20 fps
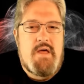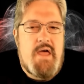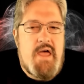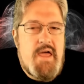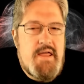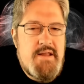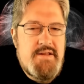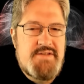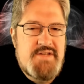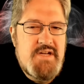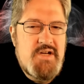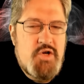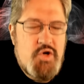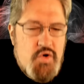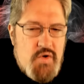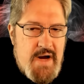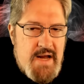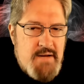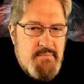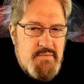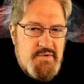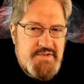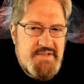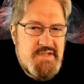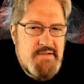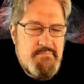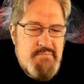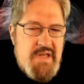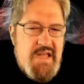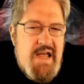And it's incredible
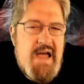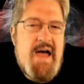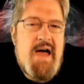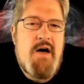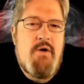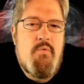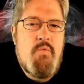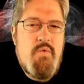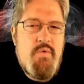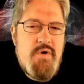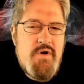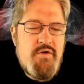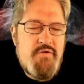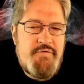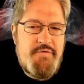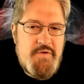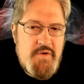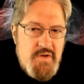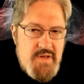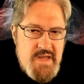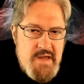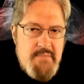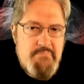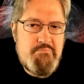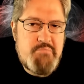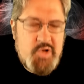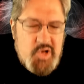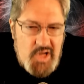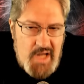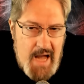to me how willfully
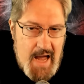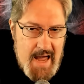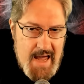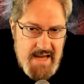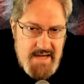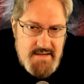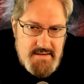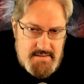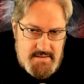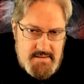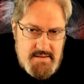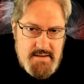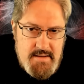blind